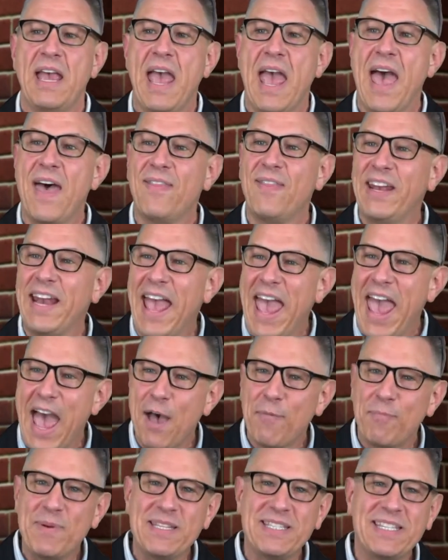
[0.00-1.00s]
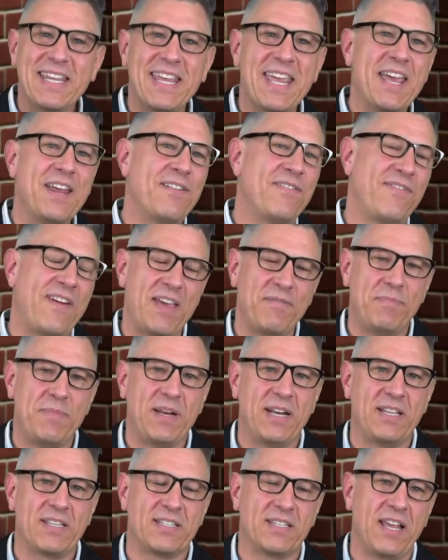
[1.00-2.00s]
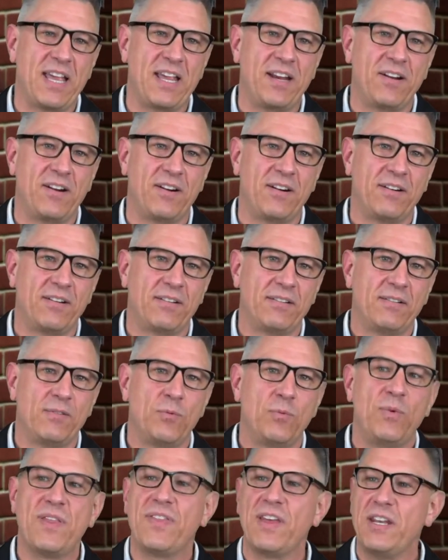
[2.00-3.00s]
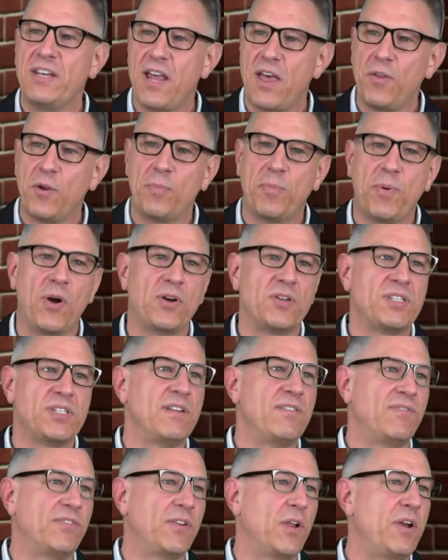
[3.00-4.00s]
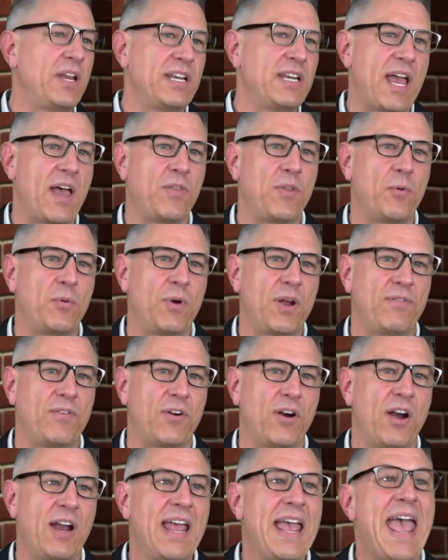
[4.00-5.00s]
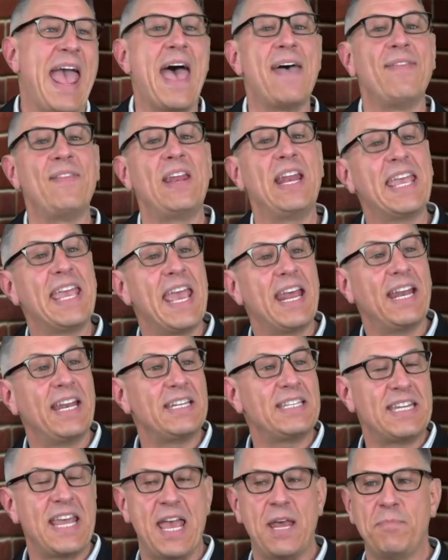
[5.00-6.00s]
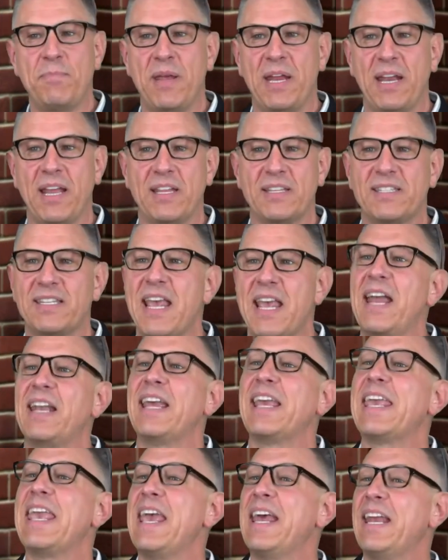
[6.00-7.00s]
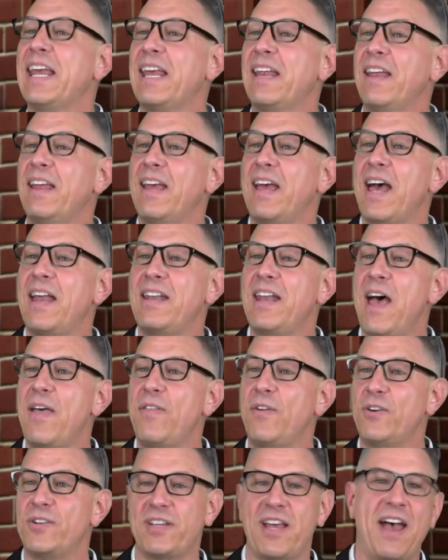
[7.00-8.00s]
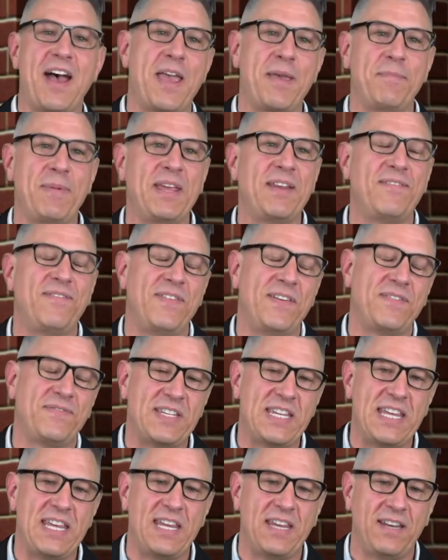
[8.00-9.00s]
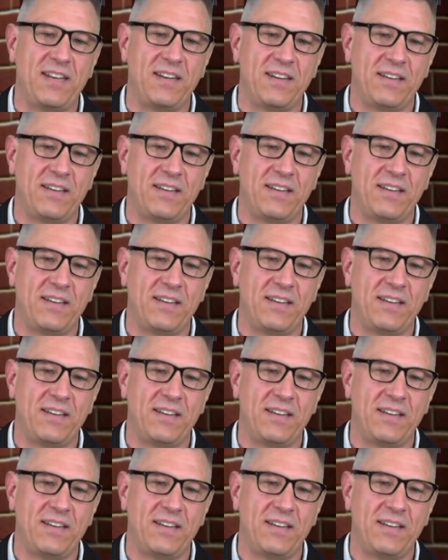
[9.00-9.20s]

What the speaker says: And then it happens again 5 minutes later with another person floating down the river. And then again in 10 minutes, and again another time in 15.